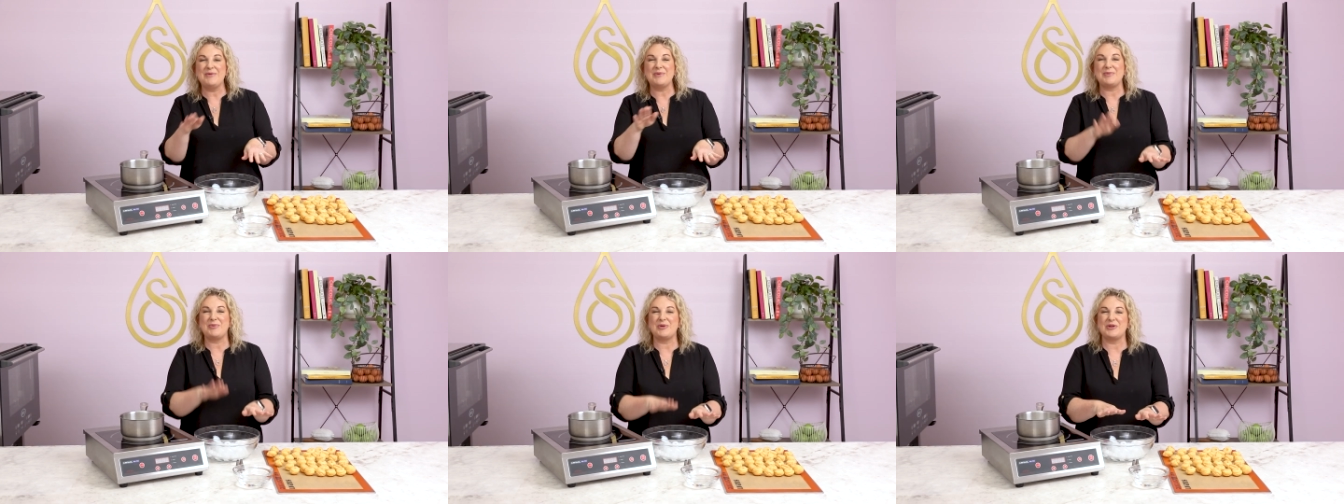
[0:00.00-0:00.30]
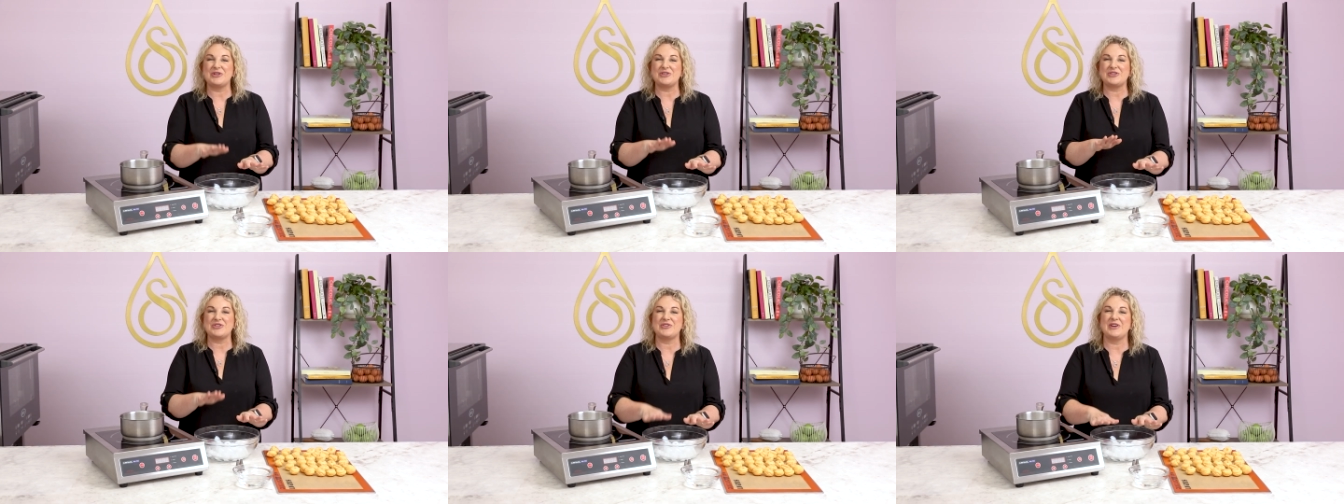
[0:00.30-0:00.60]
We
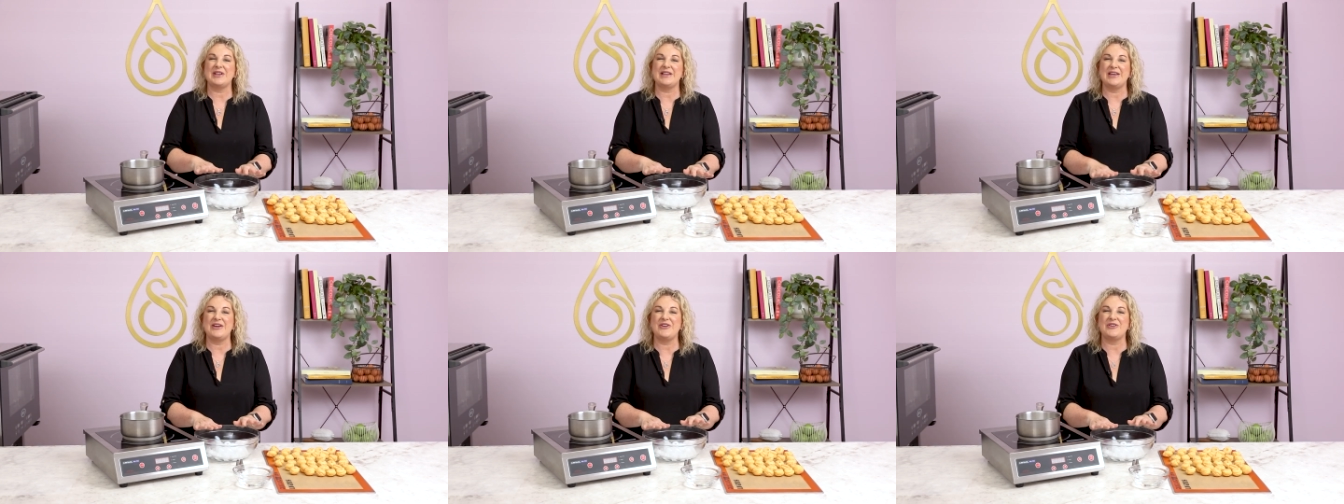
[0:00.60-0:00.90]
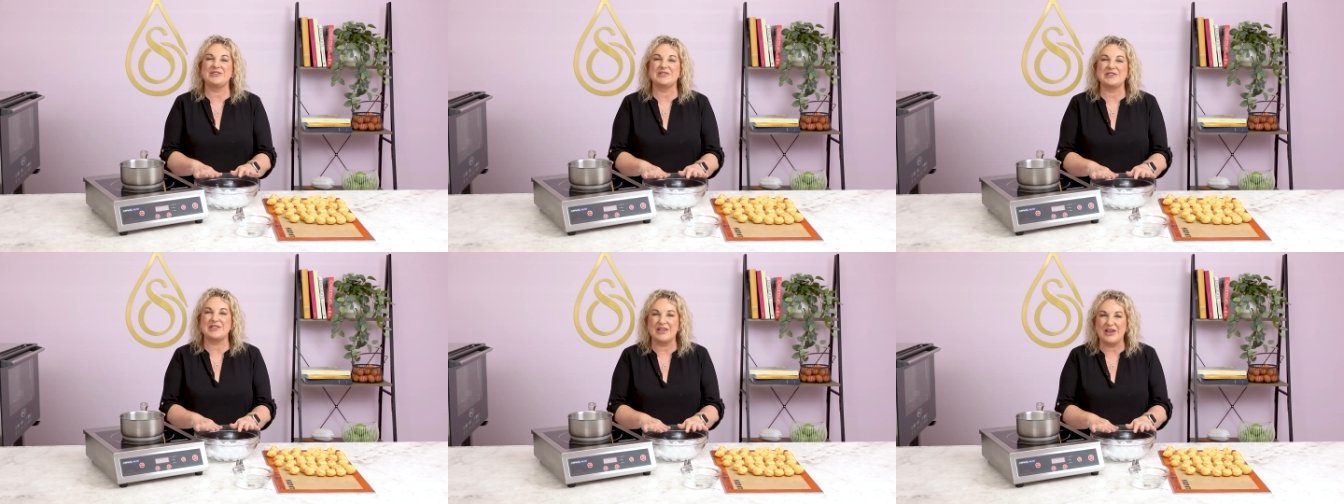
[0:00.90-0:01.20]
put it directly
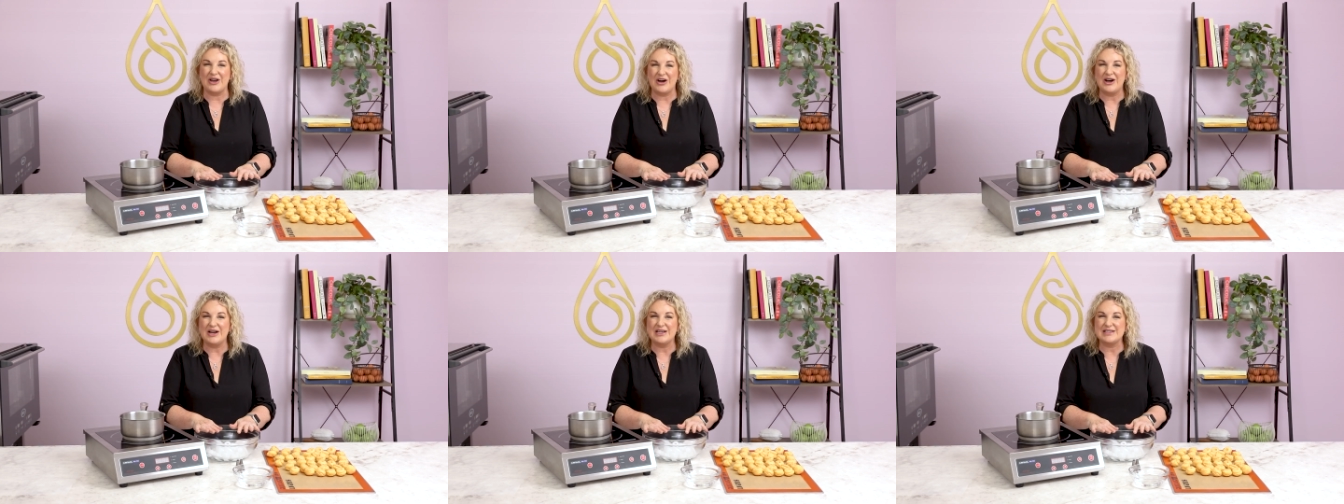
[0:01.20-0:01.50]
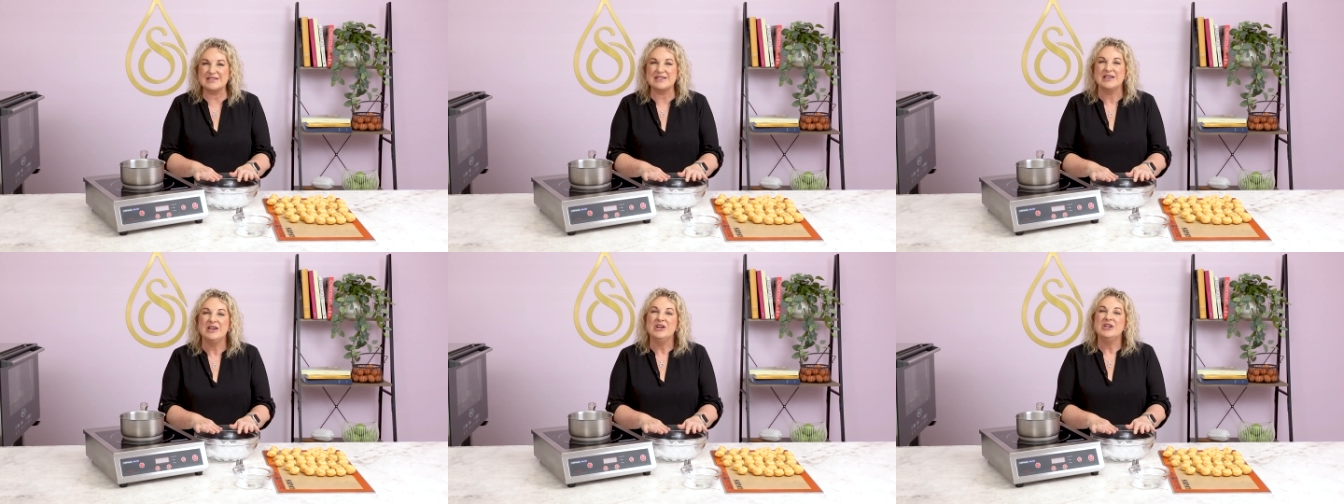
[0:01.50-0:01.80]
onto the
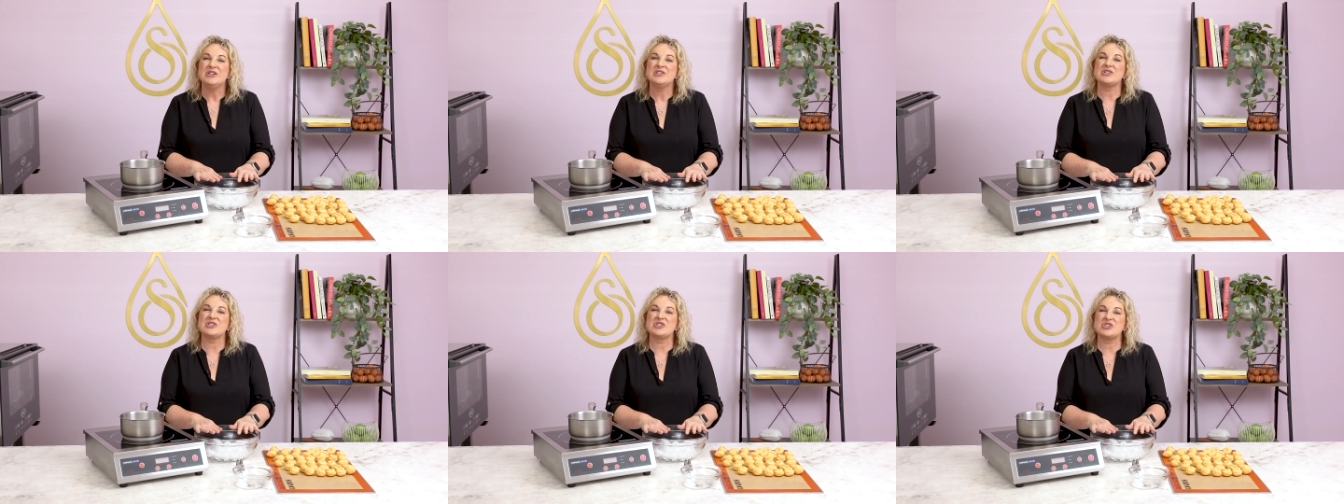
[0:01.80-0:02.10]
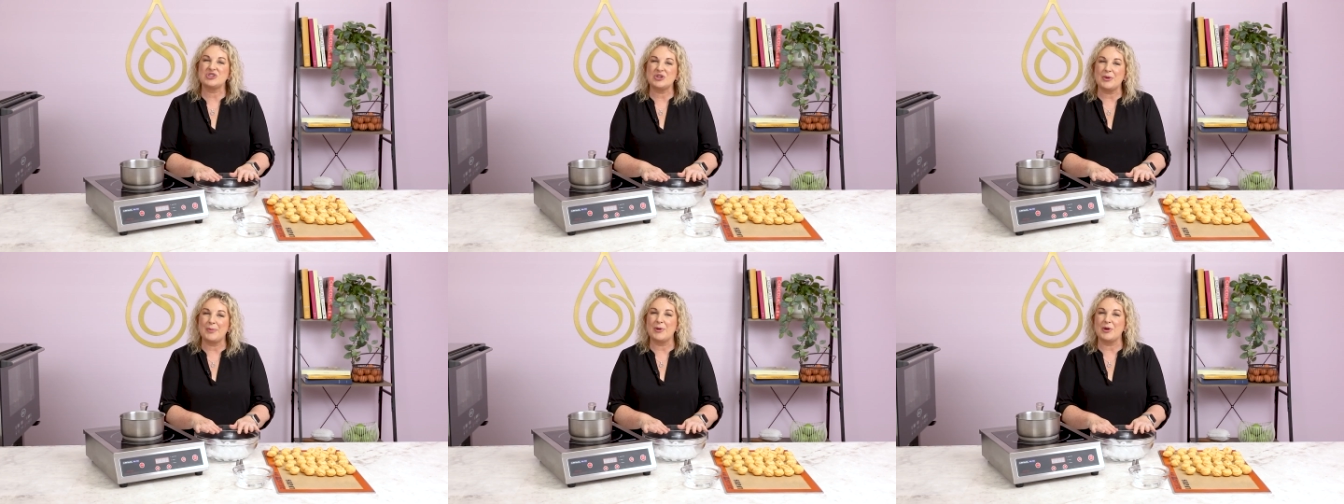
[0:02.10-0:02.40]
ice to
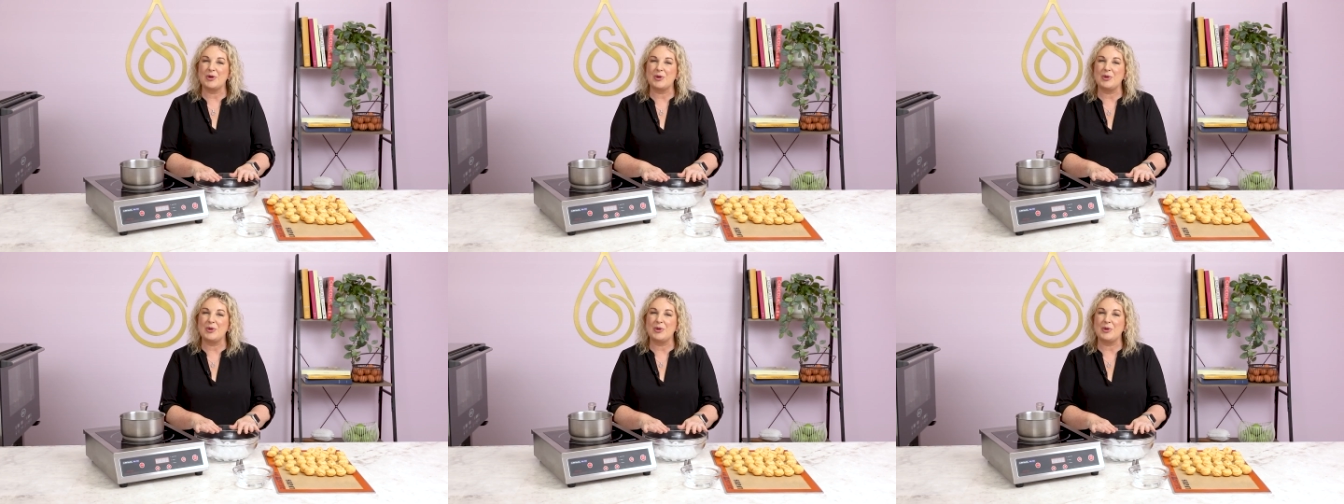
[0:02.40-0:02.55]
stop it